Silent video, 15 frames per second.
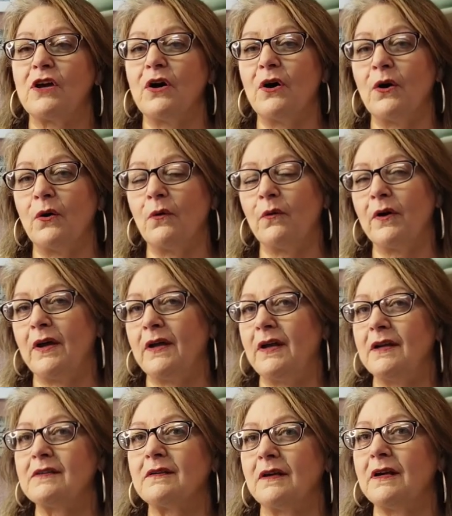So it
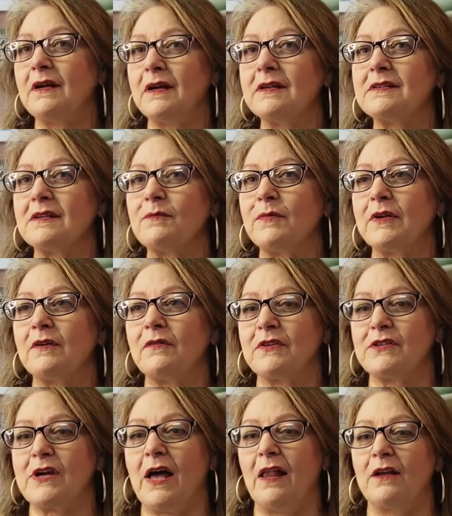is a bit of a
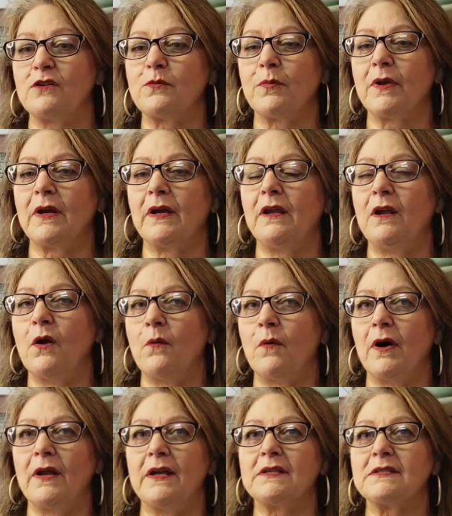challenge, but you know
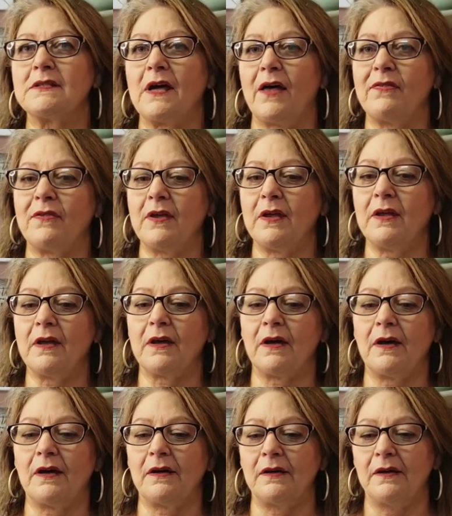what? I think
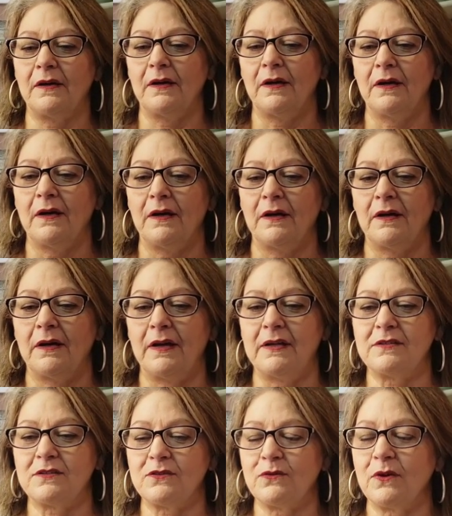
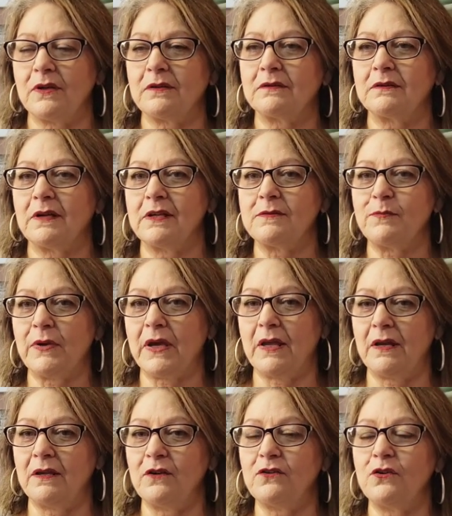it's
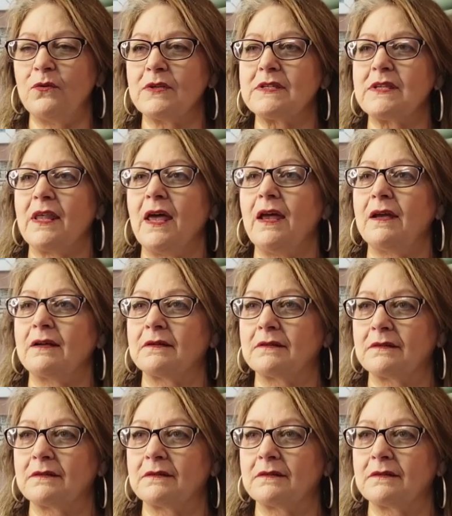beginning to do its thing.